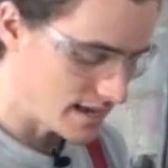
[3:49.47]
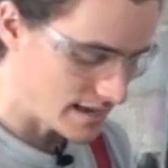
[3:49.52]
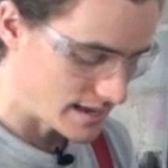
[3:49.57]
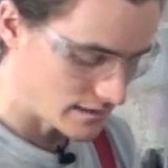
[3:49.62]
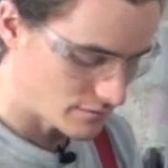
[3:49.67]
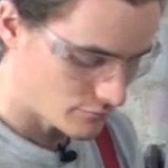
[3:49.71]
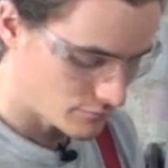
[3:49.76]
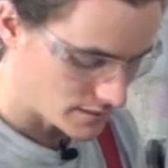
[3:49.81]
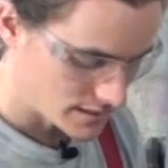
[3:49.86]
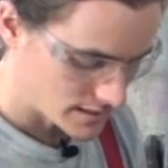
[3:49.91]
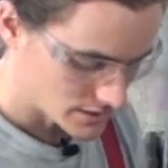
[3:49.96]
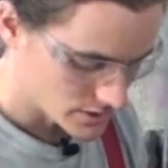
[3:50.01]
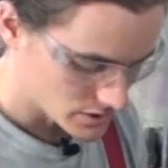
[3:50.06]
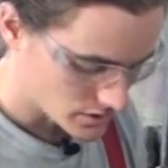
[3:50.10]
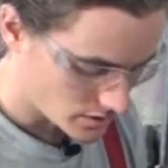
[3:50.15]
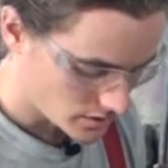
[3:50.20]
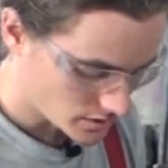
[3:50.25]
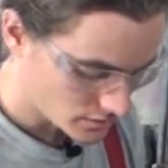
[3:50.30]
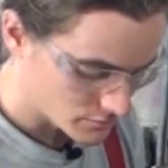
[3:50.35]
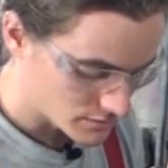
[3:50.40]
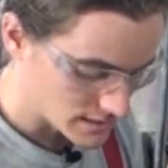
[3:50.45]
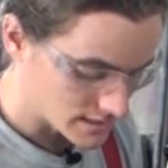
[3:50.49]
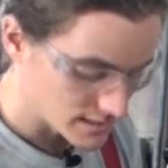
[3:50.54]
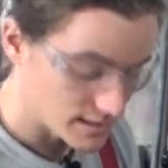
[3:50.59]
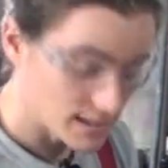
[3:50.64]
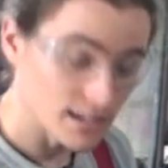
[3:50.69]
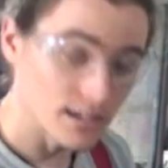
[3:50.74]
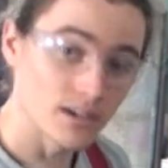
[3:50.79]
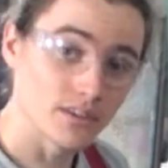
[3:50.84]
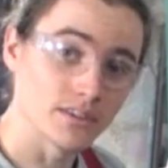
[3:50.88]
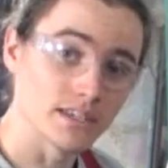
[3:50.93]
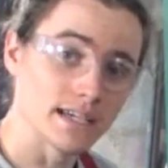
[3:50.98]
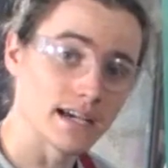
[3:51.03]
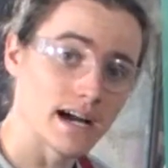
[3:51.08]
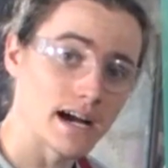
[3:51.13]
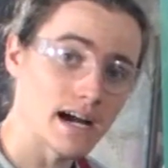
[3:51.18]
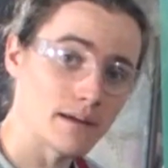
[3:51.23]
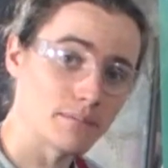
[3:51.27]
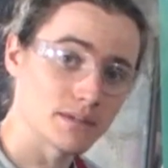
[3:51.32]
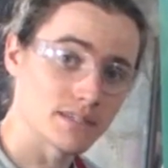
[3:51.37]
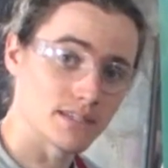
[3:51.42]
and finish off the cut on the
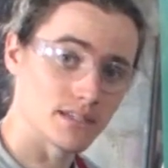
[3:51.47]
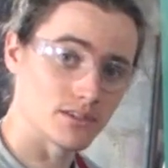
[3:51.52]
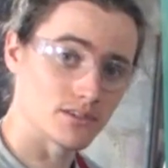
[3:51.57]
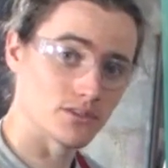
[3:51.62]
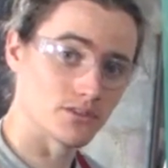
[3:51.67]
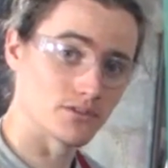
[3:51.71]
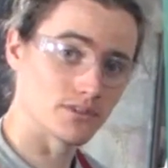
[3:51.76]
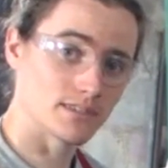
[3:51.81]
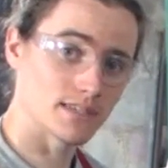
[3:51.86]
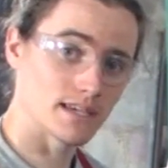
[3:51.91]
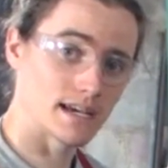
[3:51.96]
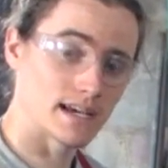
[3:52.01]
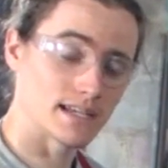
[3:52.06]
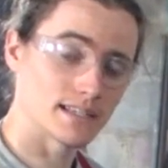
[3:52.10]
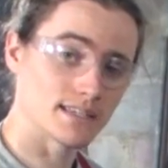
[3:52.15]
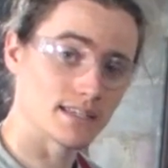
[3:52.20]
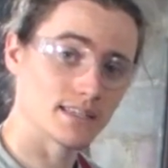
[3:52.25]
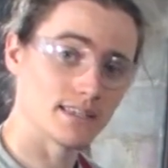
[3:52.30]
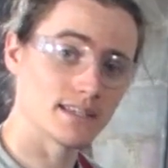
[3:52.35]
opposite 2 sides.